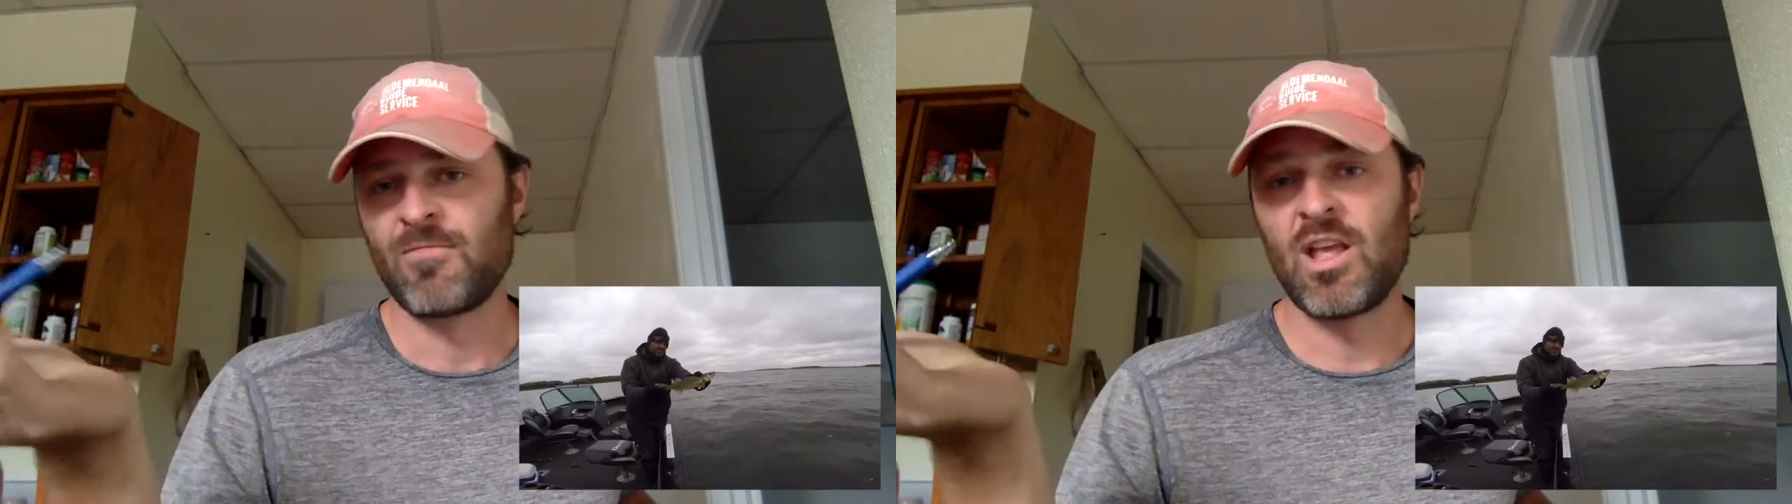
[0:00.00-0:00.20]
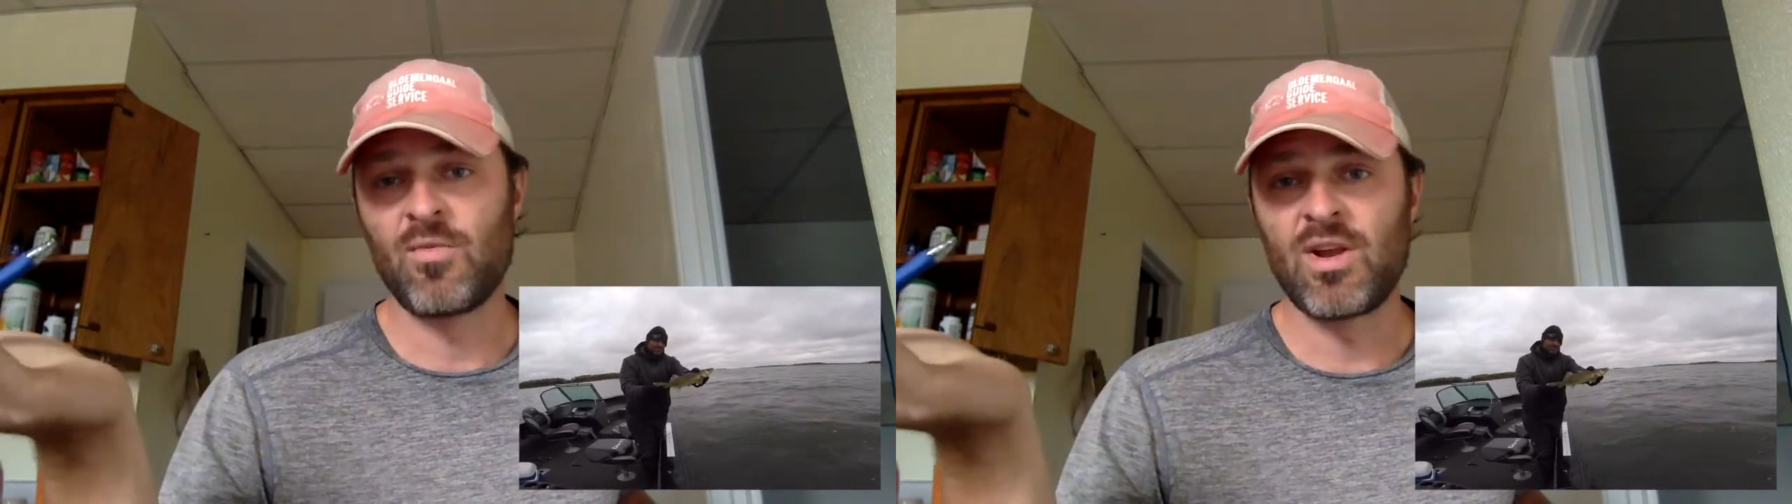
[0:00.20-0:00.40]

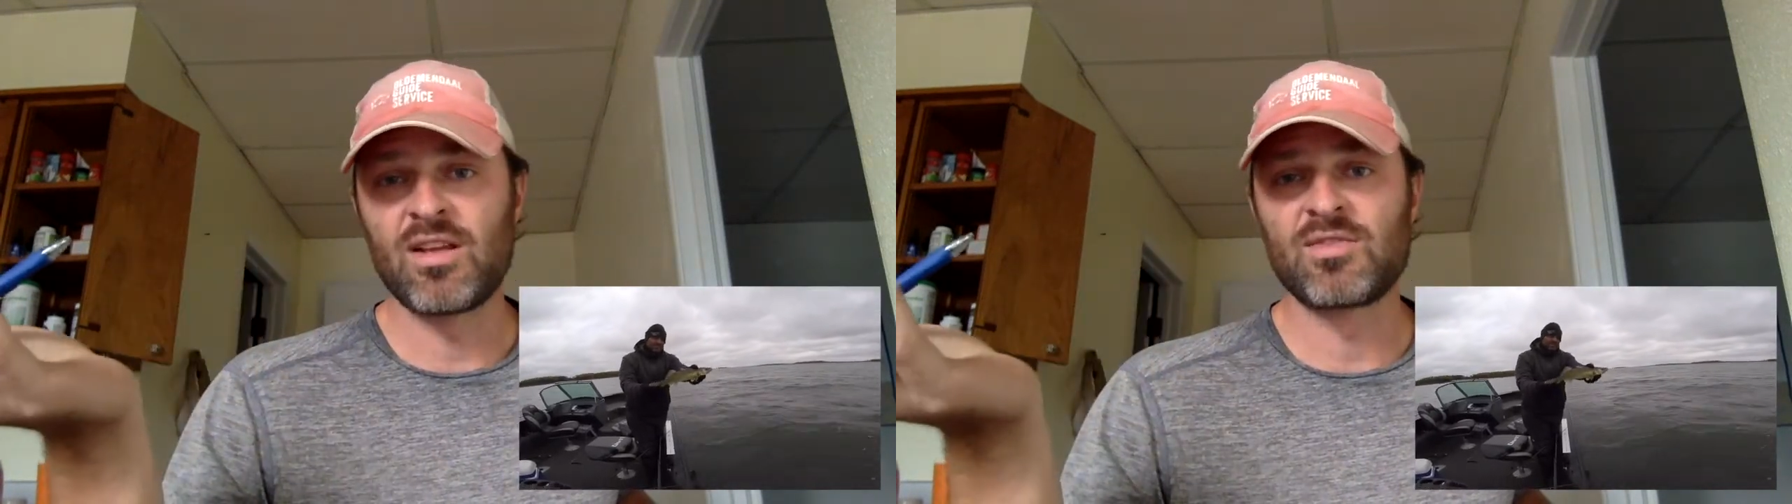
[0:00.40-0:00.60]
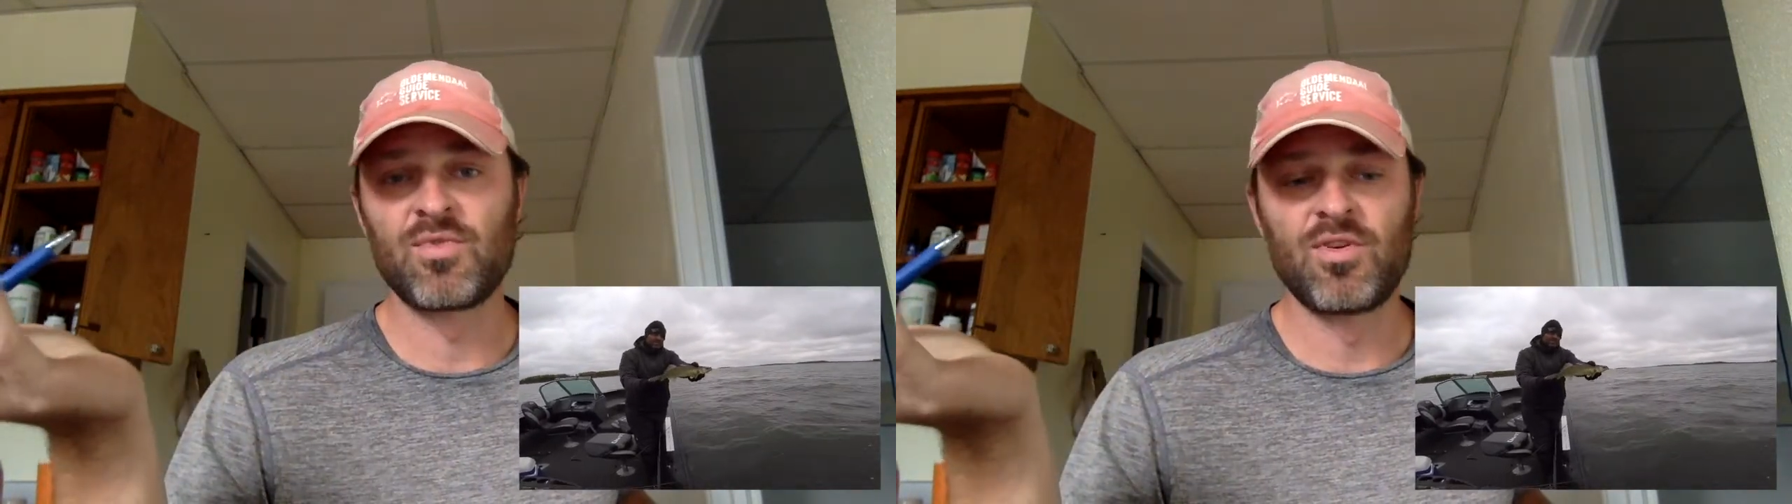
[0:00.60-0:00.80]
and
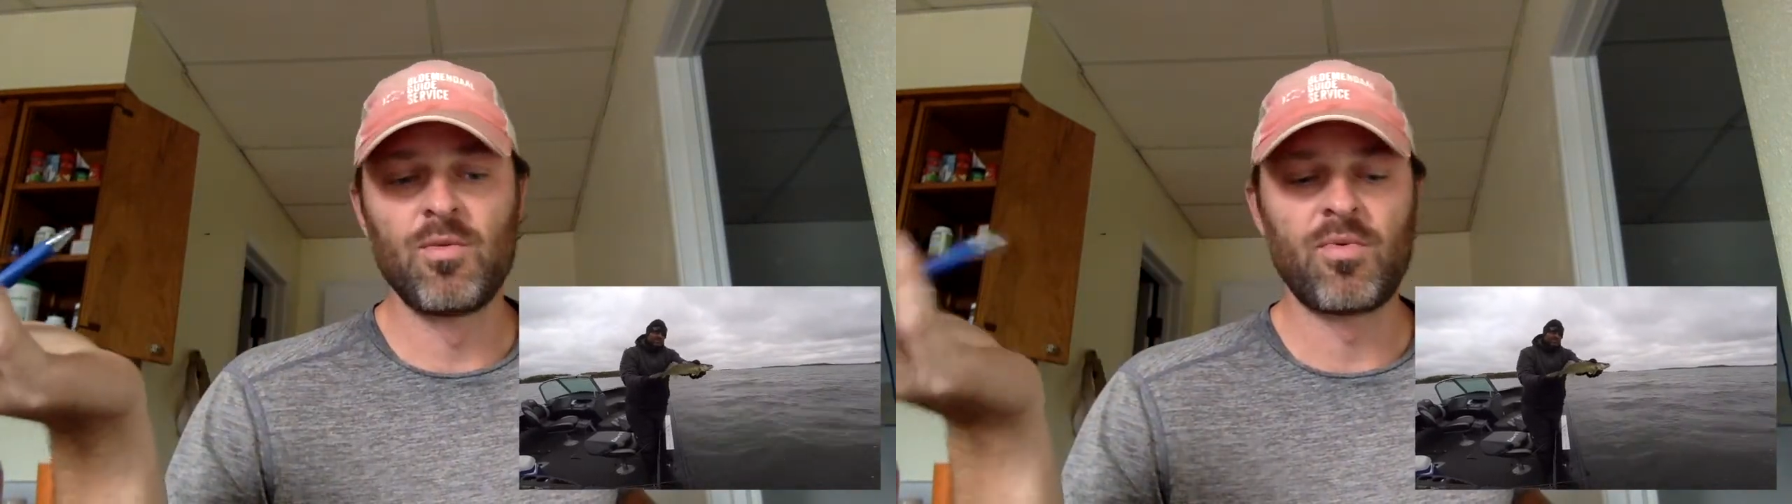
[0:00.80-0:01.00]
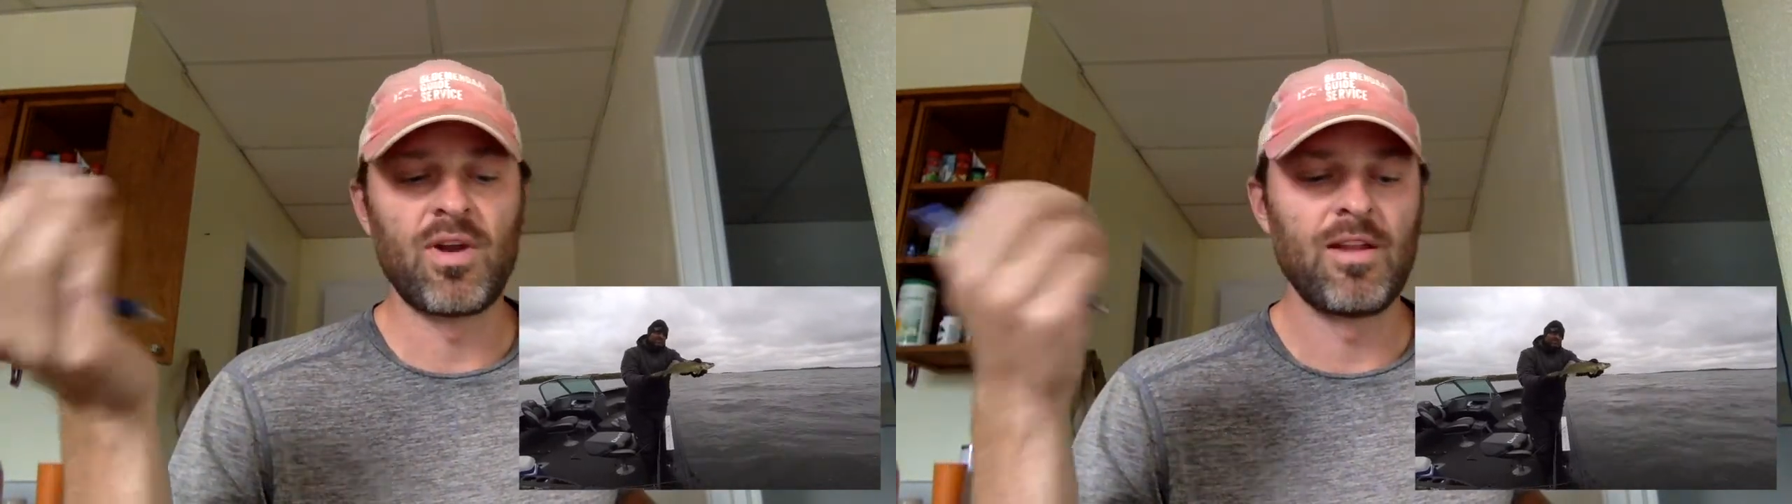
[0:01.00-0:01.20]
rest,
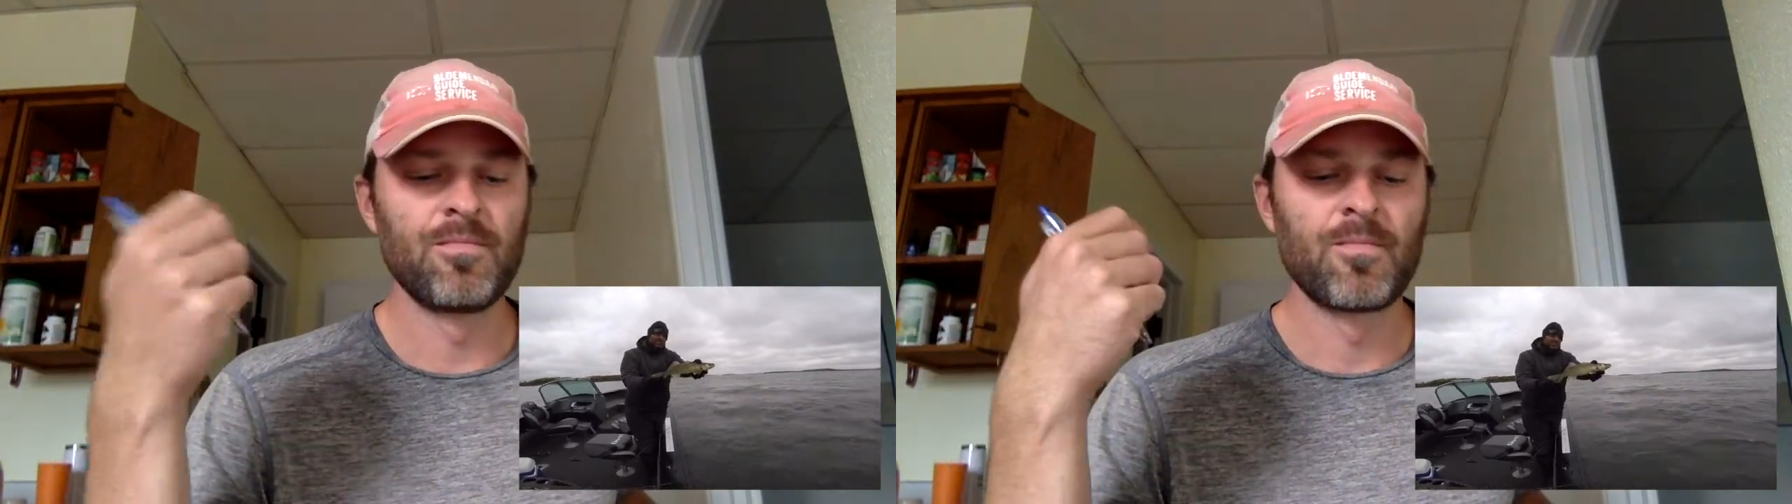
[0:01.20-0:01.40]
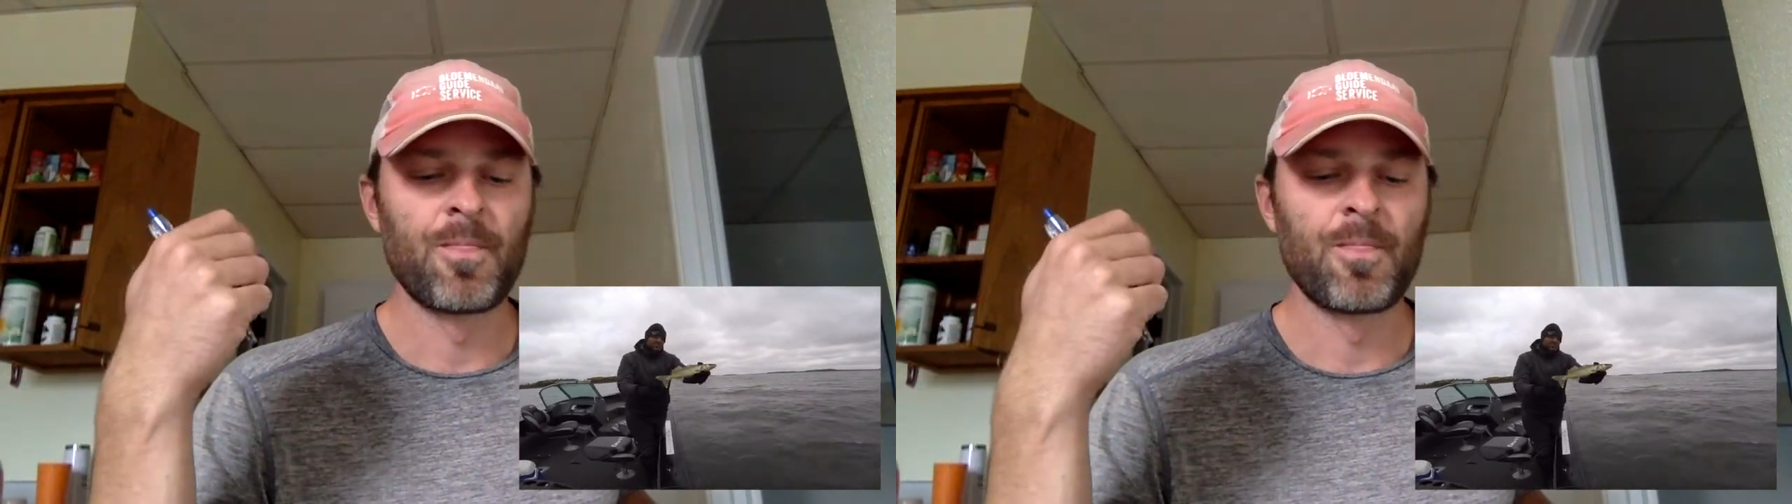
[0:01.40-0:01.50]
recuperate.